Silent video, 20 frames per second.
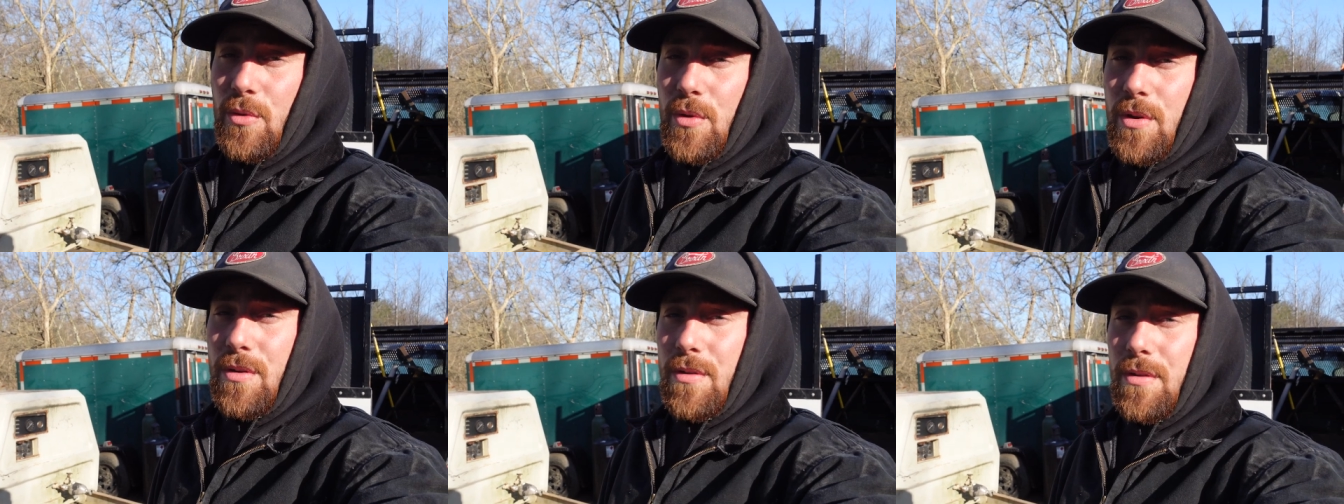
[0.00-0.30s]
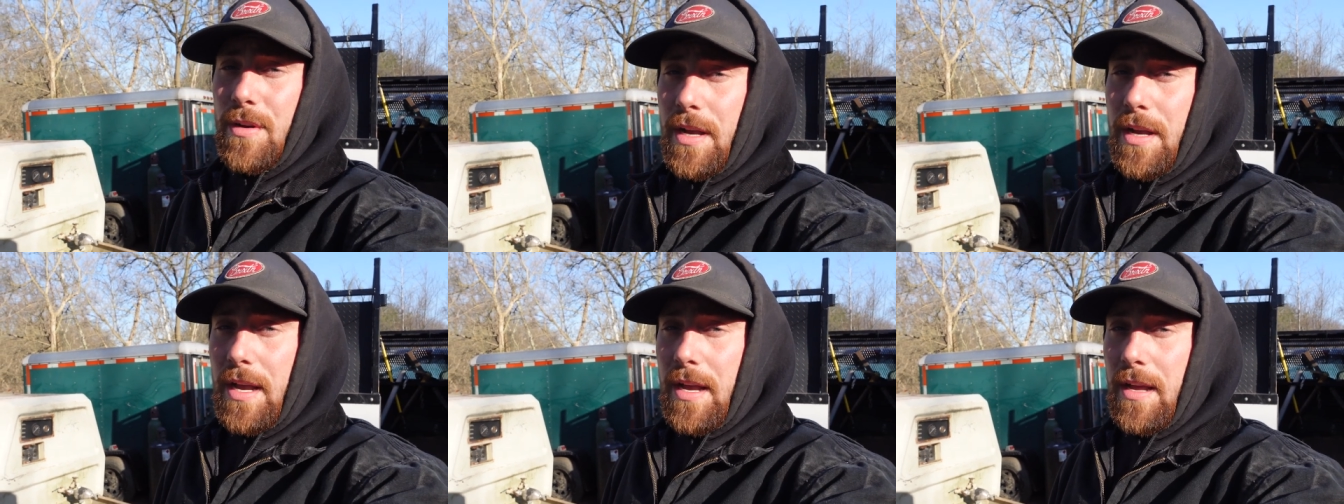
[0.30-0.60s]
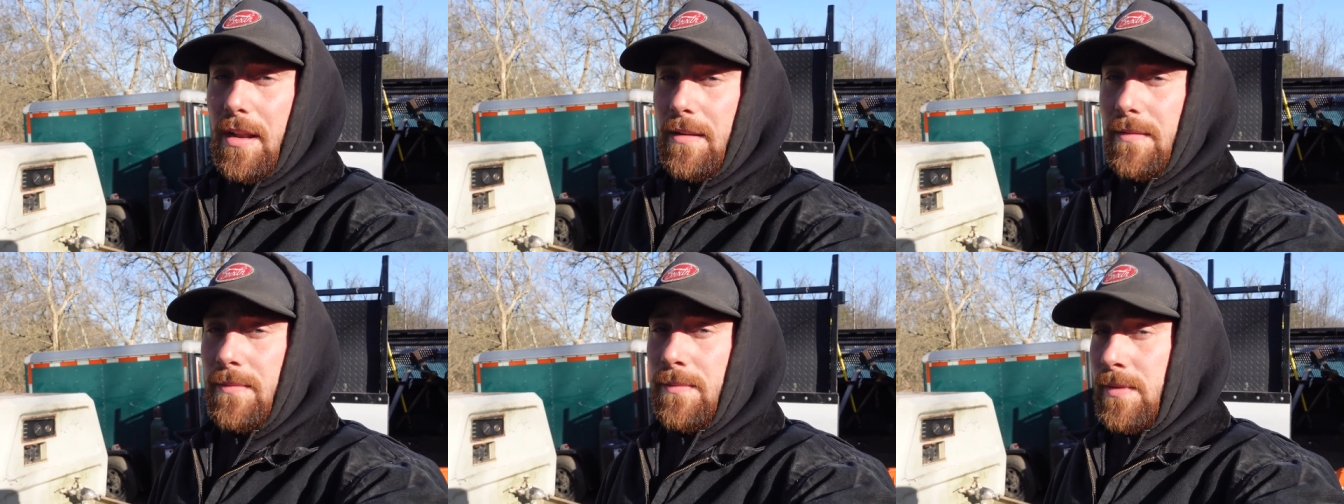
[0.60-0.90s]
oil,
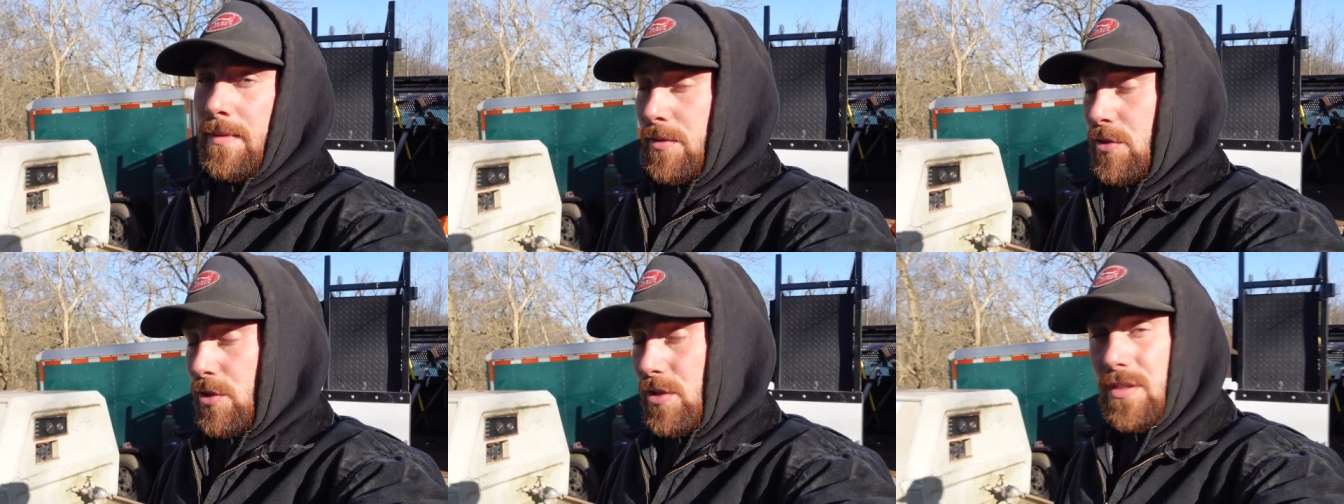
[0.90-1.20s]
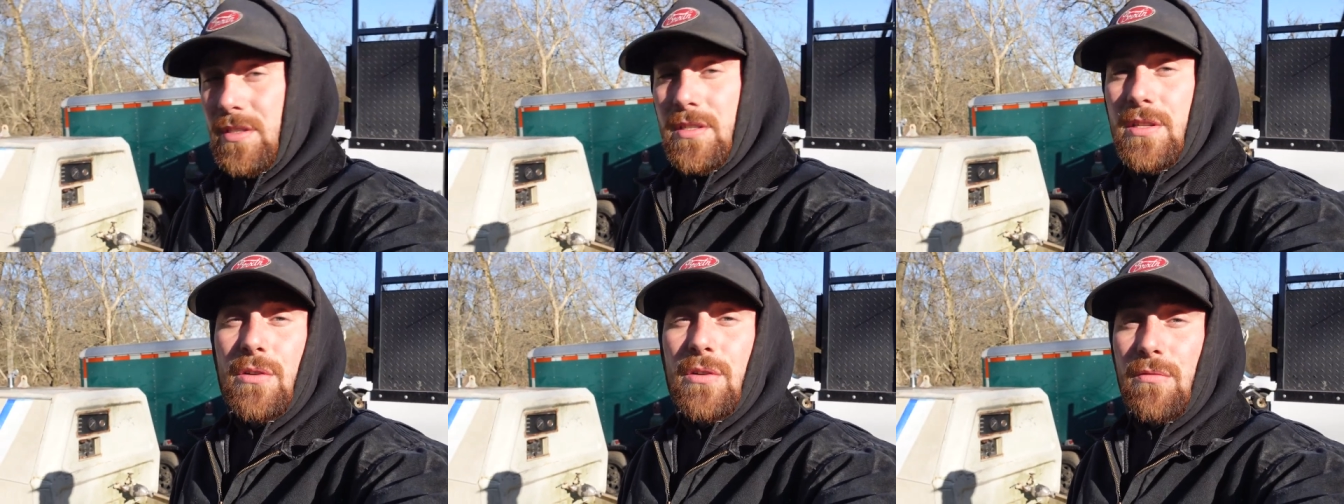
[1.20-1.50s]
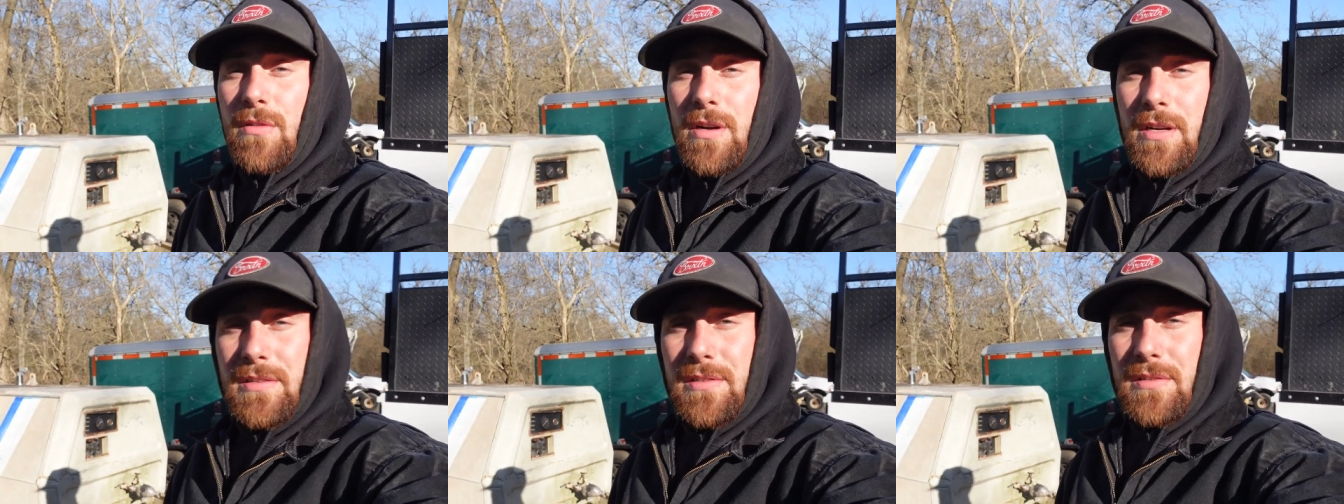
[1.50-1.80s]
and she still
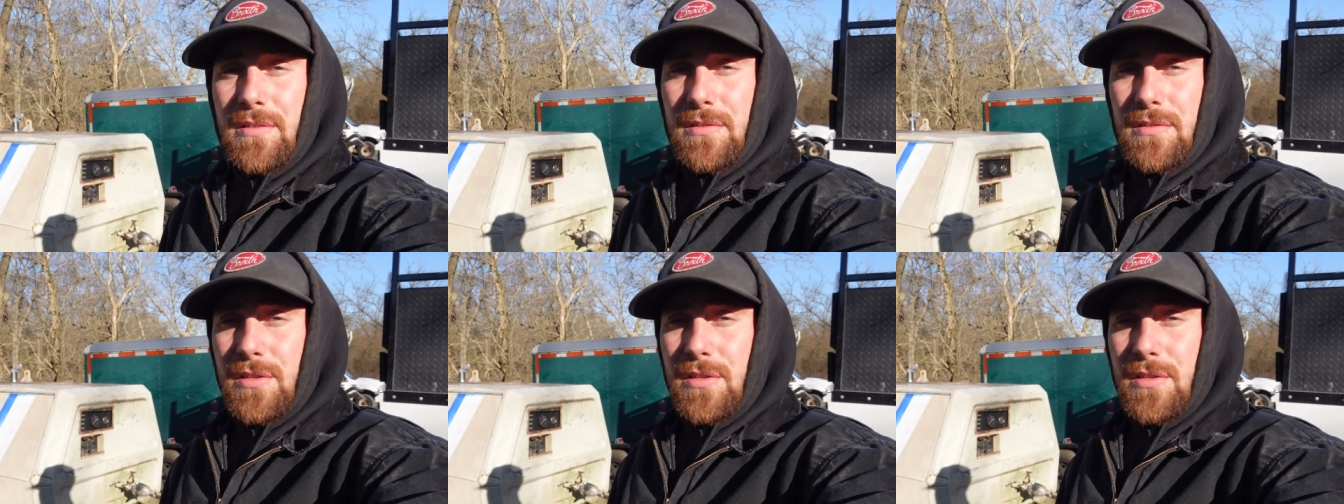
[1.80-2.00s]
runs.